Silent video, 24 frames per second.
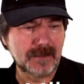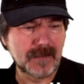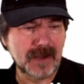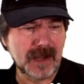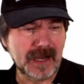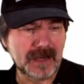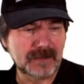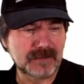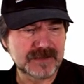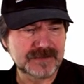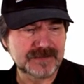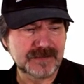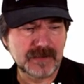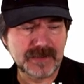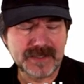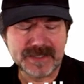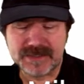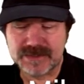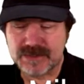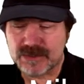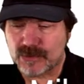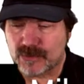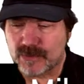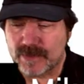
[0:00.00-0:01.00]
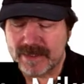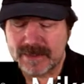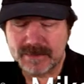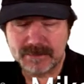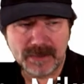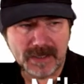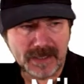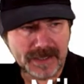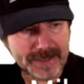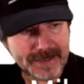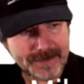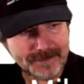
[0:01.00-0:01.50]
I was very intrigued by
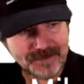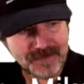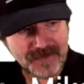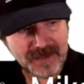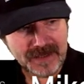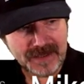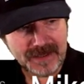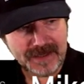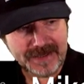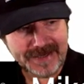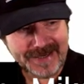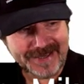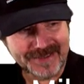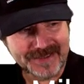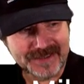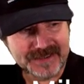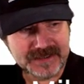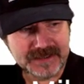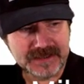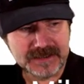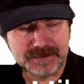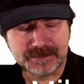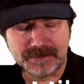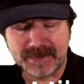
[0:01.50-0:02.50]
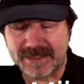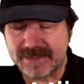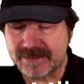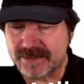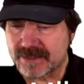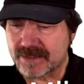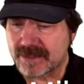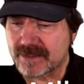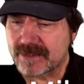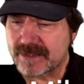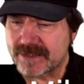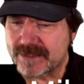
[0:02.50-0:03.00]
it. Now this is
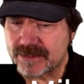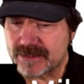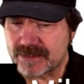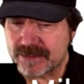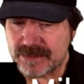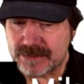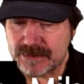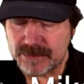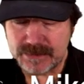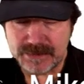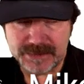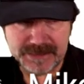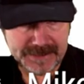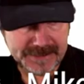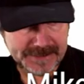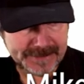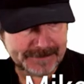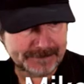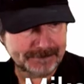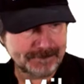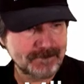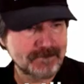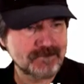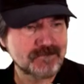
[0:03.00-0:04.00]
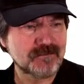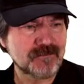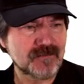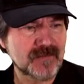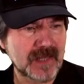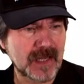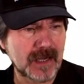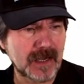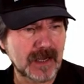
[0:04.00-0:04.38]
basically two D uh,